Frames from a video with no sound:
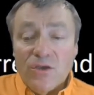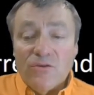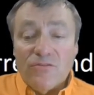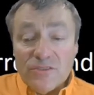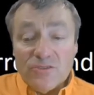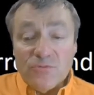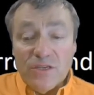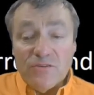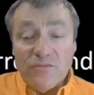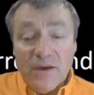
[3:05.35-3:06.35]
First, we
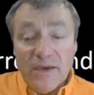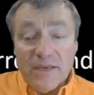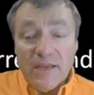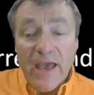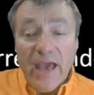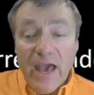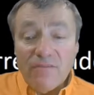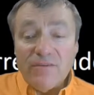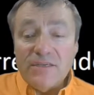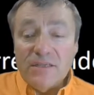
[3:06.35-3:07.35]
define
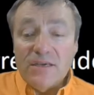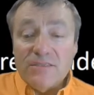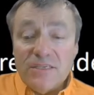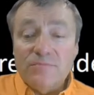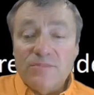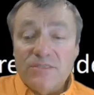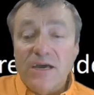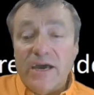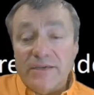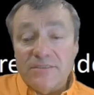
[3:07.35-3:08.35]
having same
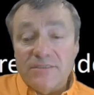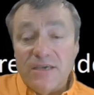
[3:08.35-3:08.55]
size,